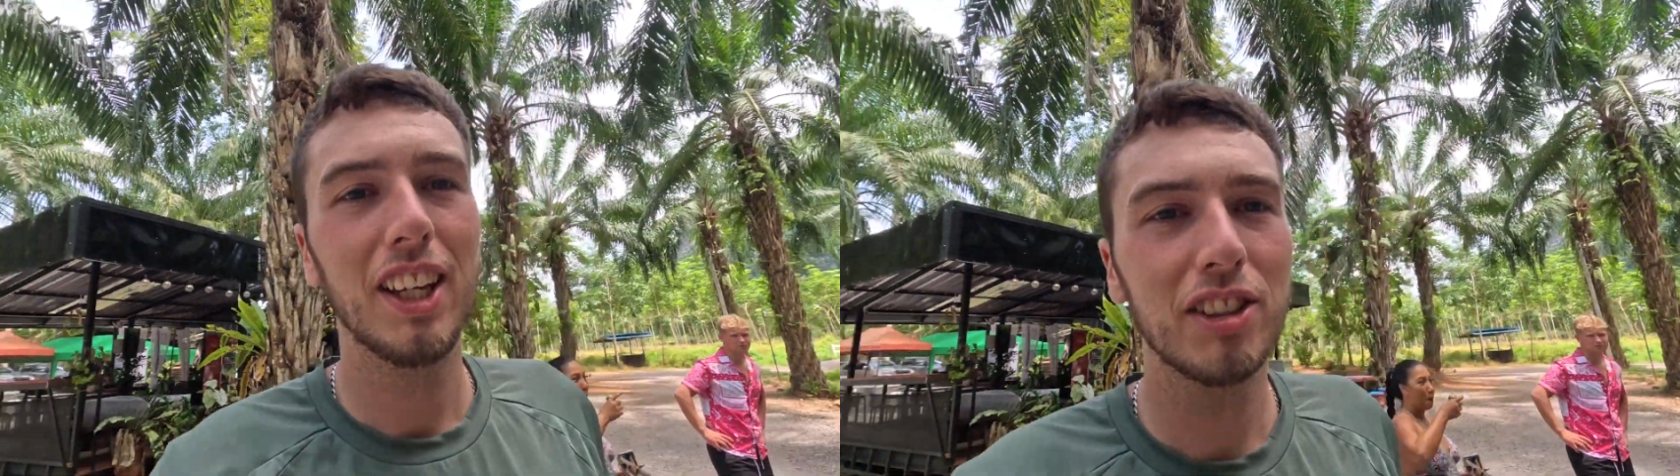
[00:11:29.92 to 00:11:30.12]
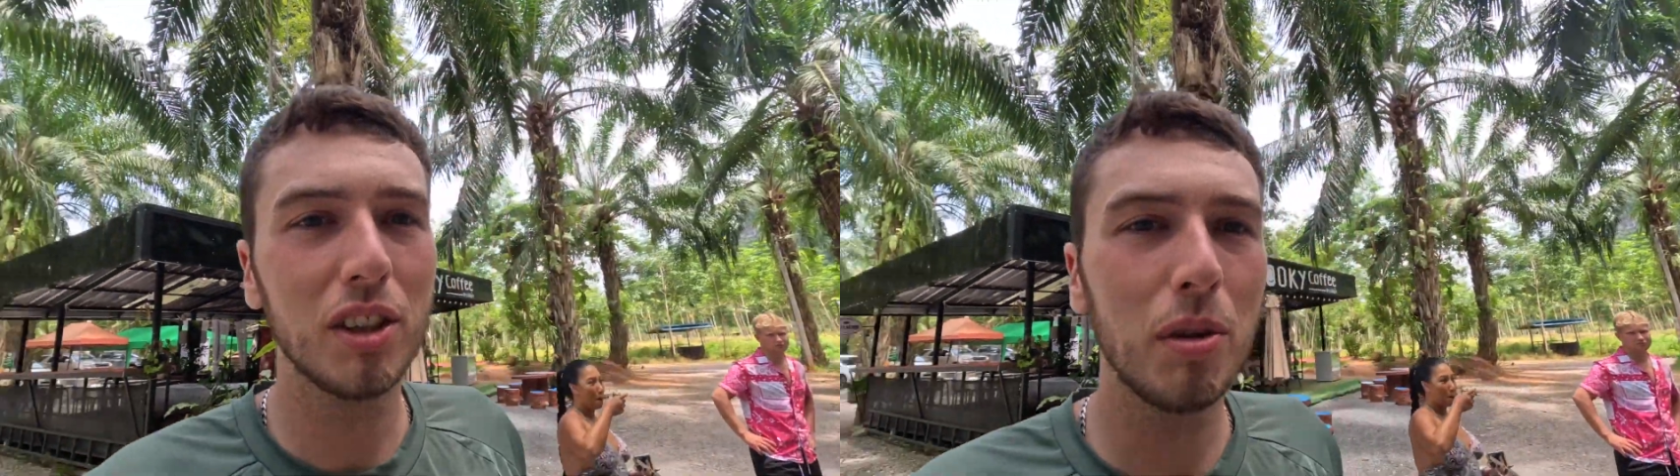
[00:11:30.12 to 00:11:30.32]

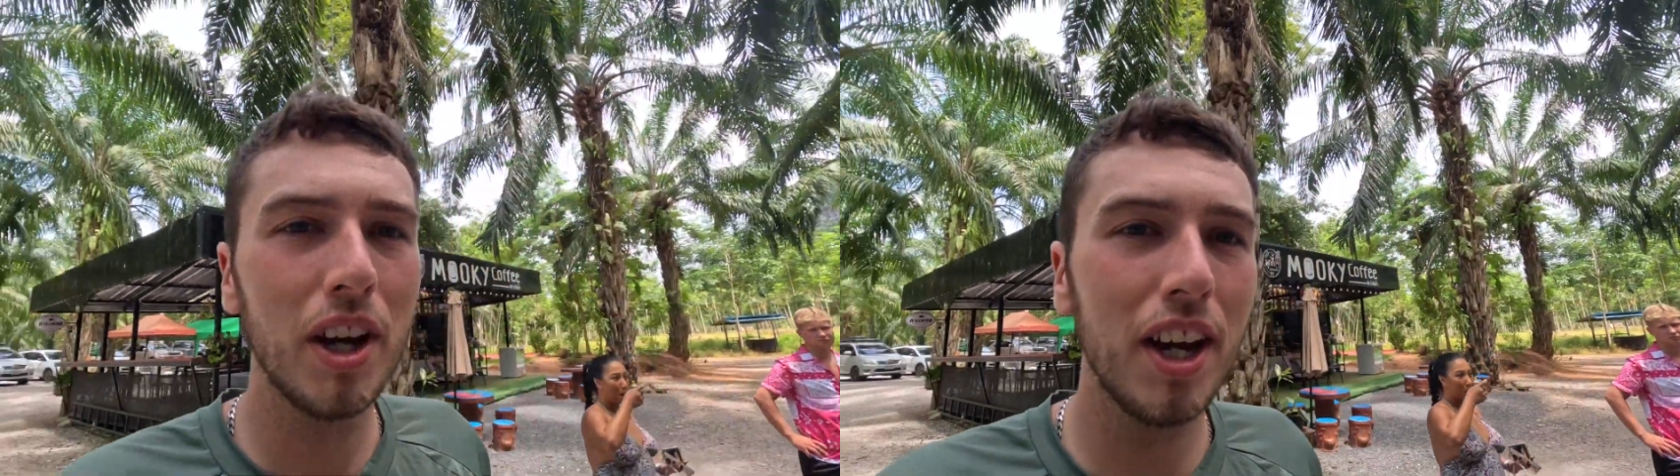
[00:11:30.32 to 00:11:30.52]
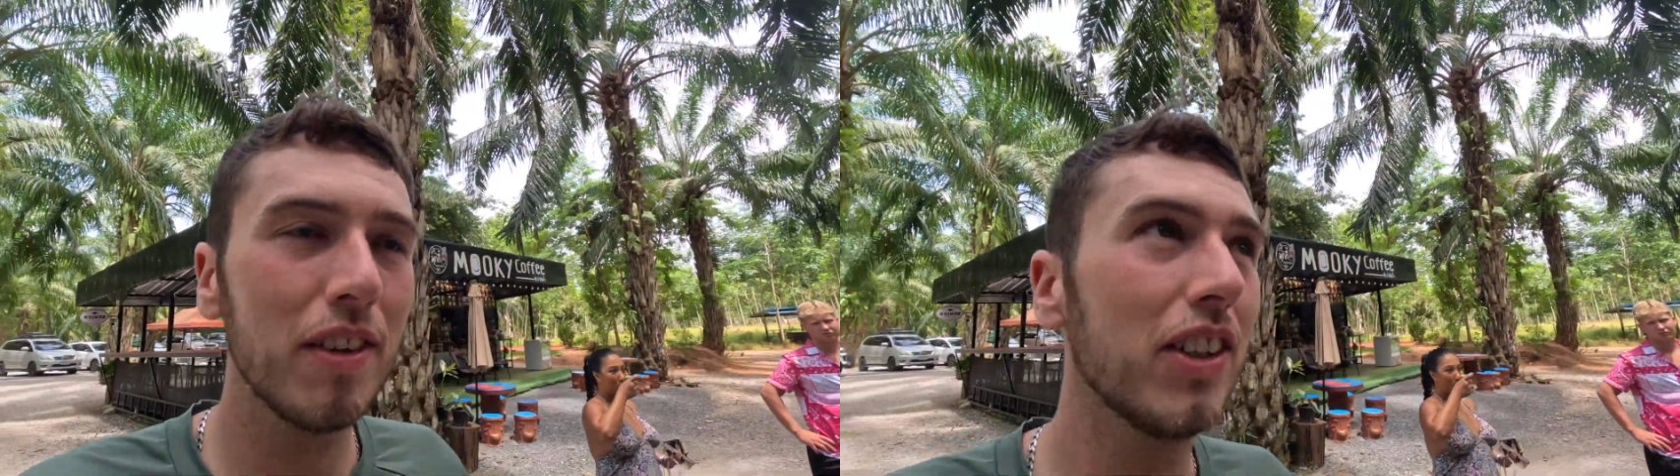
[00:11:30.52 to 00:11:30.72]
So we're
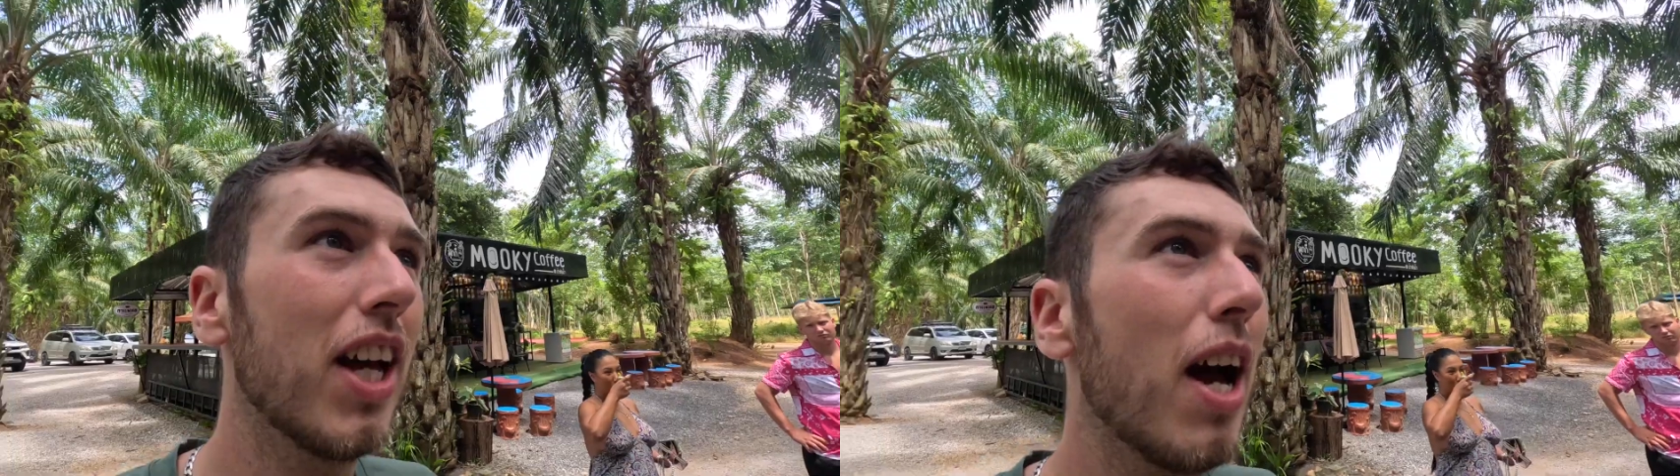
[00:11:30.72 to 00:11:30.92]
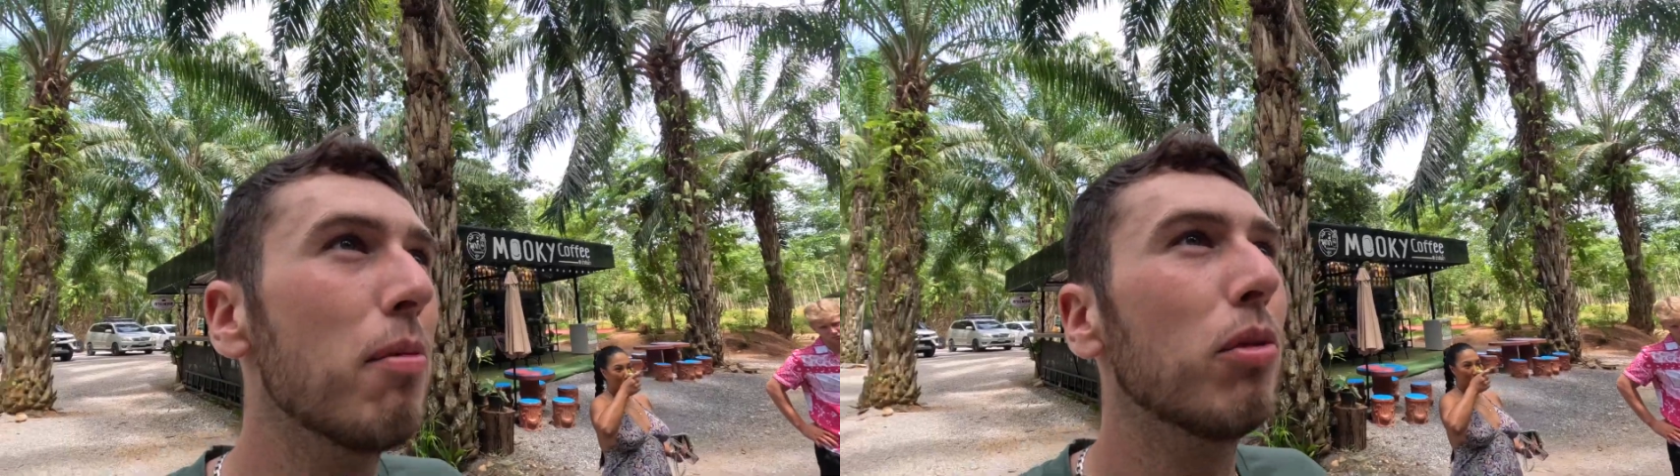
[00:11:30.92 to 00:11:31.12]
here at
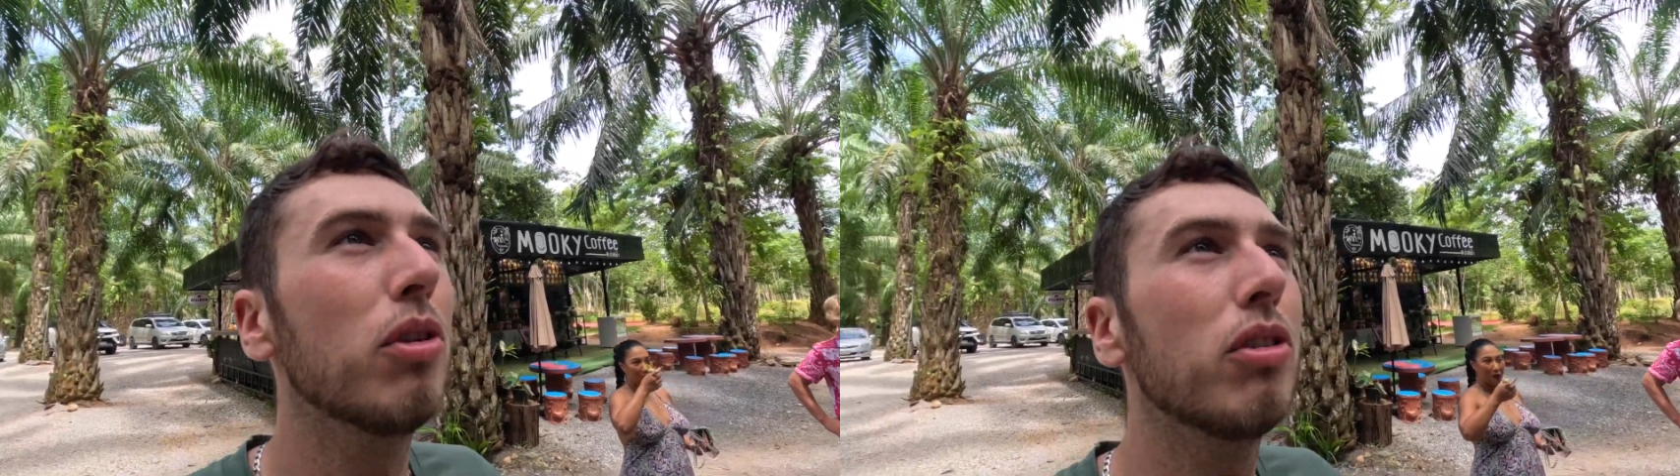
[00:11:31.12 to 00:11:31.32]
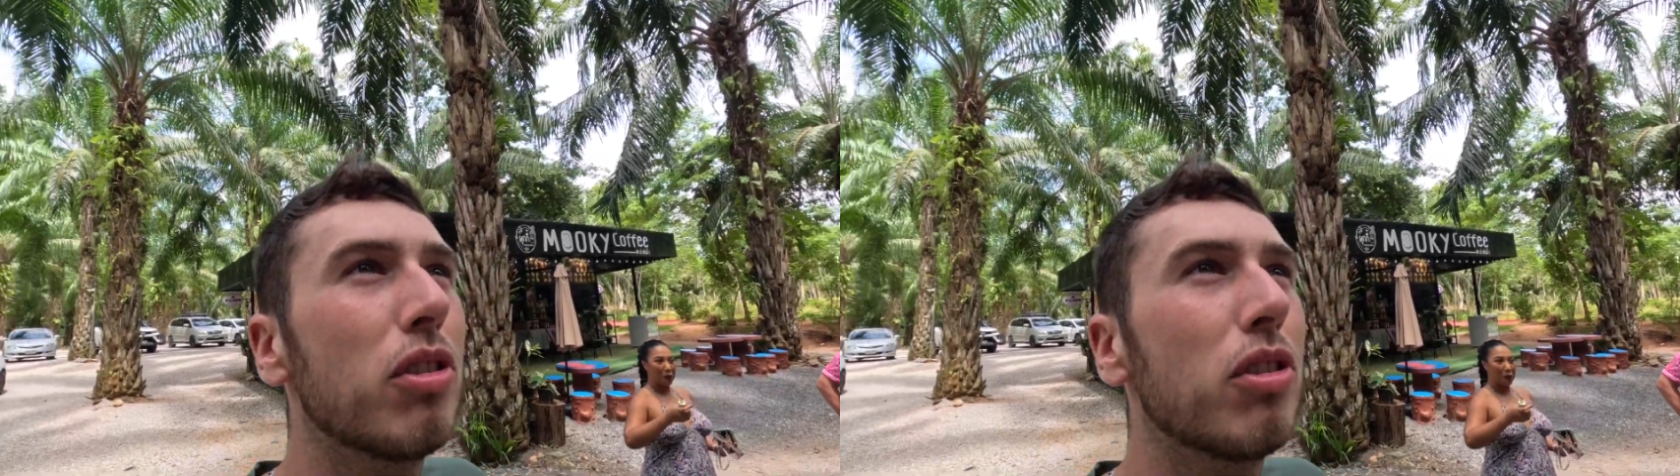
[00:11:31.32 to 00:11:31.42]
the Emerald,